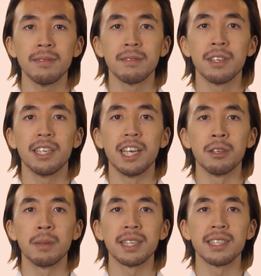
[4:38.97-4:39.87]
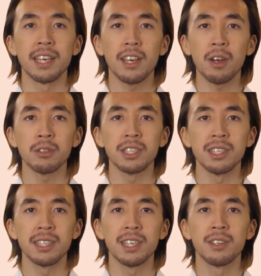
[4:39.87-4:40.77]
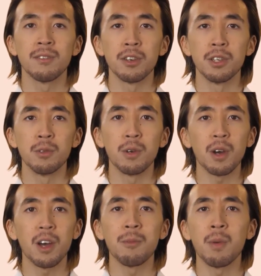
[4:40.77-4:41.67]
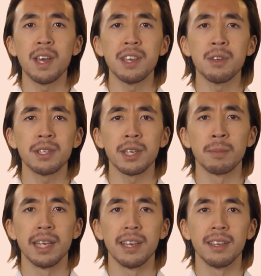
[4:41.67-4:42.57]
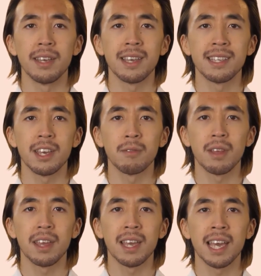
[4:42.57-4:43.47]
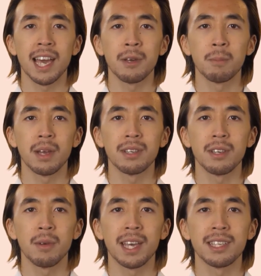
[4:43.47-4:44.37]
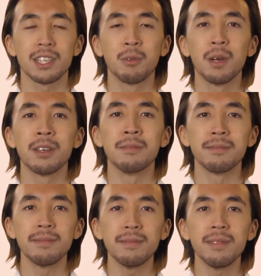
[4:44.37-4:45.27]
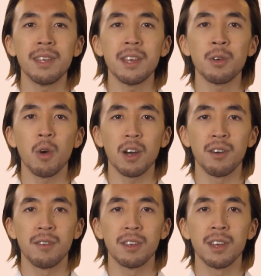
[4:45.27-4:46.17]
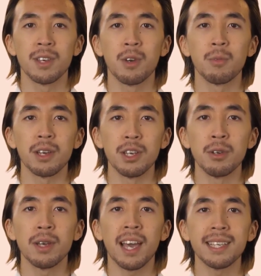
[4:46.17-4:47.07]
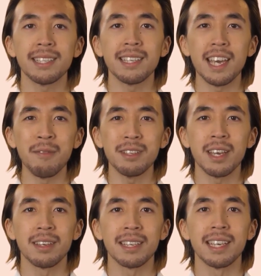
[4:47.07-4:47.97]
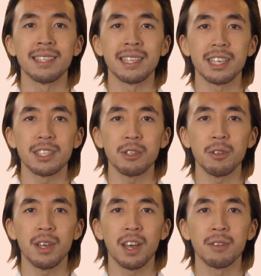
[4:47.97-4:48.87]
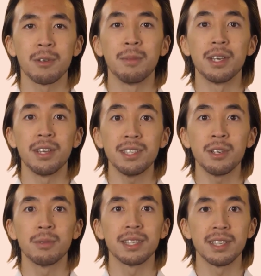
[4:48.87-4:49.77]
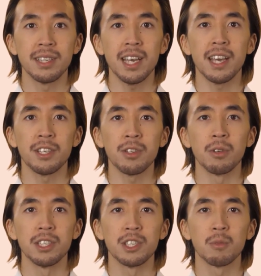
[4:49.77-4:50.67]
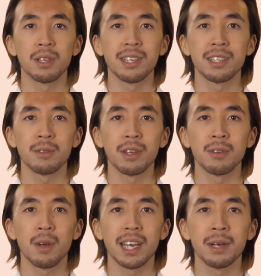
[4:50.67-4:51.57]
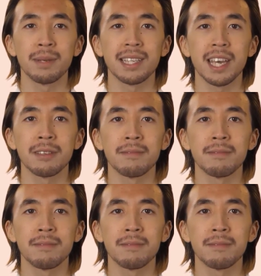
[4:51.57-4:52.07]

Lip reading: The database technologies used for Uber are MongoDB, Cassandra, and PostgreSQL. Moreover, Uber utilizes Amazon's EC2 cloud computing services to ensure the smooth running of its app.